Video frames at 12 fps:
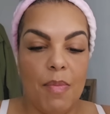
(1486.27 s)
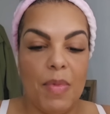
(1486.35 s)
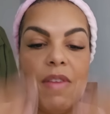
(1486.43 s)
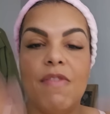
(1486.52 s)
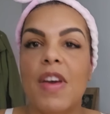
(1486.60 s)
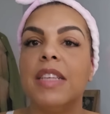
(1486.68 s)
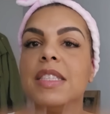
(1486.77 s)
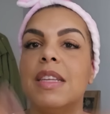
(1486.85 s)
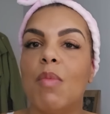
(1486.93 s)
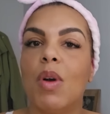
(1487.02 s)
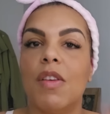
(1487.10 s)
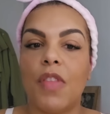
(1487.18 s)
invest
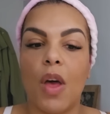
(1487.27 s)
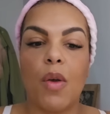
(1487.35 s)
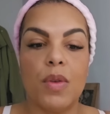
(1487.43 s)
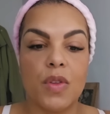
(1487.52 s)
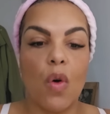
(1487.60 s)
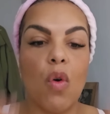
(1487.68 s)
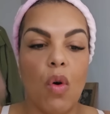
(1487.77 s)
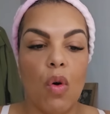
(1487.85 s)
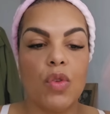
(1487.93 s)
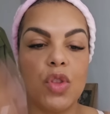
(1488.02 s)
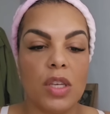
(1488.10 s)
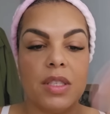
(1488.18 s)
in one of those,
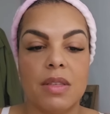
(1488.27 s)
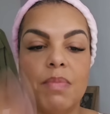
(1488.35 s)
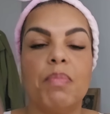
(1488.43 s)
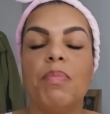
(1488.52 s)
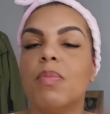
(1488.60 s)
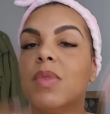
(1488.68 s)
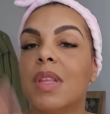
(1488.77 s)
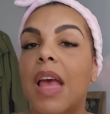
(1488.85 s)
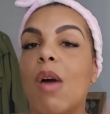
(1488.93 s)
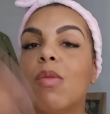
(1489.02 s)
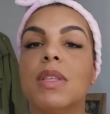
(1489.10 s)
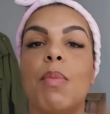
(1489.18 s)
or just
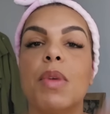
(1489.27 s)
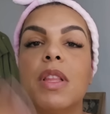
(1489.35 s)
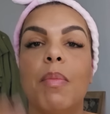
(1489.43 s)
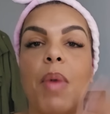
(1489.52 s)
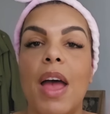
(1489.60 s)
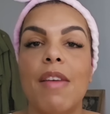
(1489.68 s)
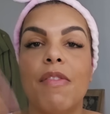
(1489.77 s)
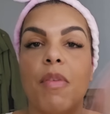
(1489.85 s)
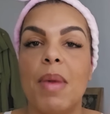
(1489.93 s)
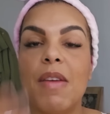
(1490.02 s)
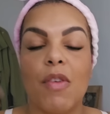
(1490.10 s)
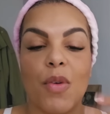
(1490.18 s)
tell someone to buy it for
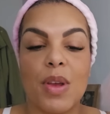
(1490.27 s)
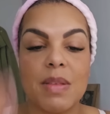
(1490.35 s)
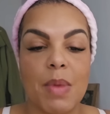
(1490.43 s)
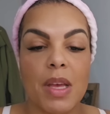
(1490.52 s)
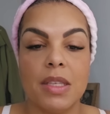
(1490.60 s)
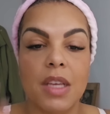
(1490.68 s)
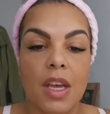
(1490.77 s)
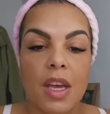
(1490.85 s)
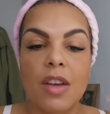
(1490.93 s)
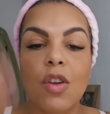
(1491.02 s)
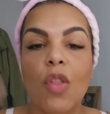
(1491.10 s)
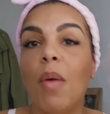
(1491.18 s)
me for Christmas.
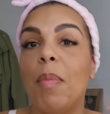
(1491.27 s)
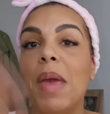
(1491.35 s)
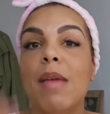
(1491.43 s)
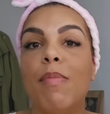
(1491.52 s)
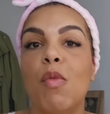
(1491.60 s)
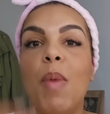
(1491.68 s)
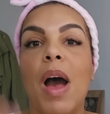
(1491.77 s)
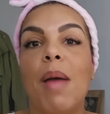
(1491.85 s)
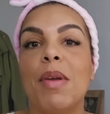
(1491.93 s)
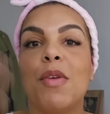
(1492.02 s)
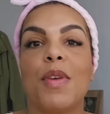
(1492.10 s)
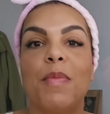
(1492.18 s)
Not that people buy
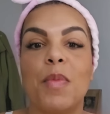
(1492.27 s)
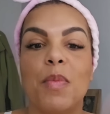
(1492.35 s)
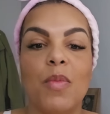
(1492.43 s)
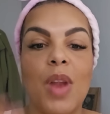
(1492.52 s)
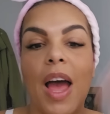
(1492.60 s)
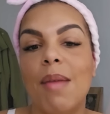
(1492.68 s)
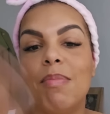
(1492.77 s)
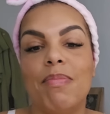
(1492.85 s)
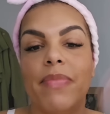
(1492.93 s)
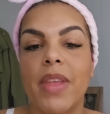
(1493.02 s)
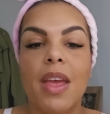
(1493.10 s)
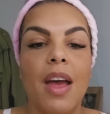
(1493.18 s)
me Christmas, like,
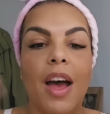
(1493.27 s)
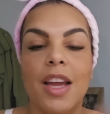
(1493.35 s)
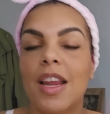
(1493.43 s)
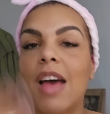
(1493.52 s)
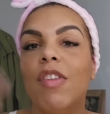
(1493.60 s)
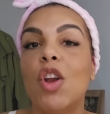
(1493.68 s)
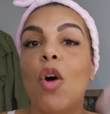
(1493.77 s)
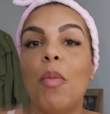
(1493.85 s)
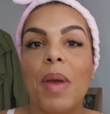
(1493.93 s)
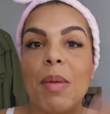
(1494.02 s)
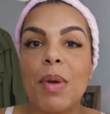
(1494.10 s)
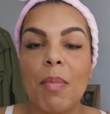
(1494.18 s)
I don't have a lot of
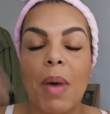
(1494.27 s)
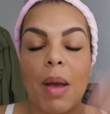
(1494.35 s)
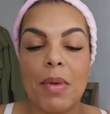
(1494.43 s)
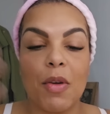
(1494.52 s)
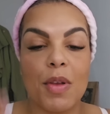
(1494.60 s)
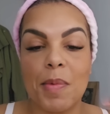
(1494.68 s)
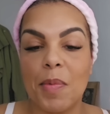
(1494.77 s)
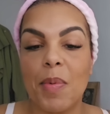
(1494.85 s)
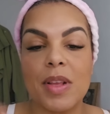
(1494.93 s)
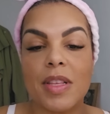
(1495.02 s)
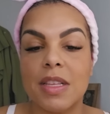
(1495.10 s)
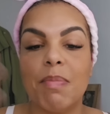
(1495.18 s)
people that buy me Christmas
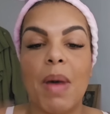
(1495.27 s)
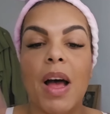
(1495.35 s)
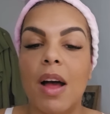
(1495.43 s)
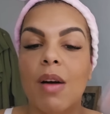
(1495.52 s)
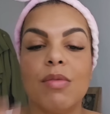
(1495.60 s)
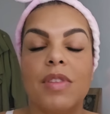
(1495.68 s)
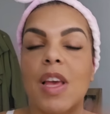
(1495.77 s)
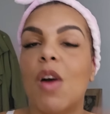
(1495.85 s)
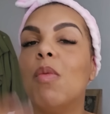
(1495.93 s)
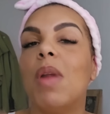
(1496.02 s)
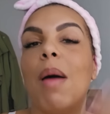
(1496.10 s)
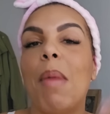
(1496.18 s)
presents, but I'll
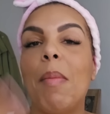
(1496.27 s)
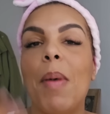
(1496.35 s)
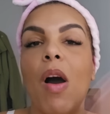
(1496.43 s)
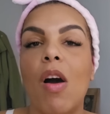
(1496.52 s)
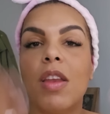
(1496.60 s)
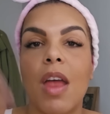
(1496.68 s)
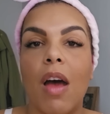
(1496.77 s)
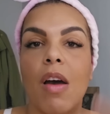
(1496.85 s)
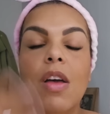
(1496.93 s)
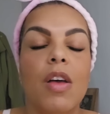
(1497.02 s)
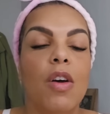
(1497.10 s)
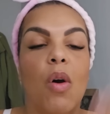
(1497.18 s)
tell like my partner
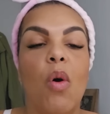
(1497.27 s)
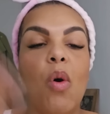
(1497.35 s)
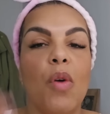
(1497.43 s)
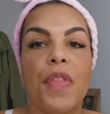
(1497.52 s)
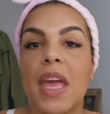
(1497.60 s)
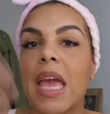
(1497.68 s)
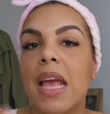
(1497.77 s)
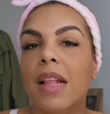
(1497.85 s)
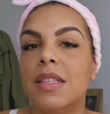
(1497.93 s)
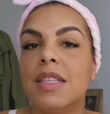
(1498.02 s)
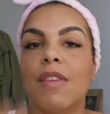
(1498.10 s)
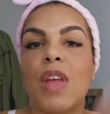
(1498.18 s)
or the
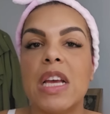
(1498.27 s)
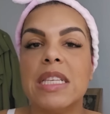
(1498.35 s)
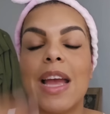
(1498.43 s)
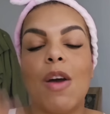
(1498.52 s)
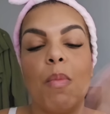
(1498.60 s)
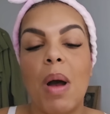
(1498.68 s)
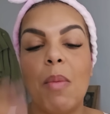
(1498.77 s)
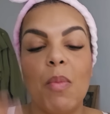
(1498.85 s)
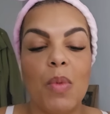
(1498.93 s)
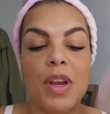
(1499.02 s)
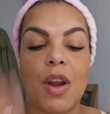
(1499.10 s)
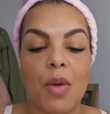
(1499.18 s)
kids, if they say, oh
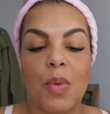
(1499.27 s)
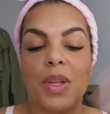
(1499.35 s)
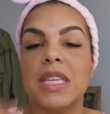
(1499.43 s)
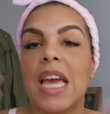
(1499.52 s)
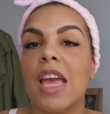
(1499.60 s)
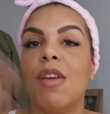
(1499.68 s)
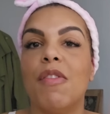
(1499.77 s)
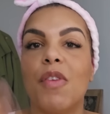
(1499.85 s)
mum, we don't know what to get you